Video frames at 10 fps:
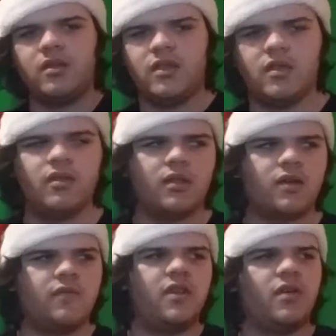it, like
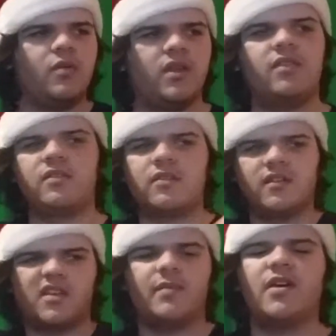a video when it
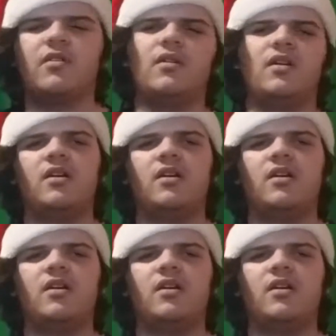does come out,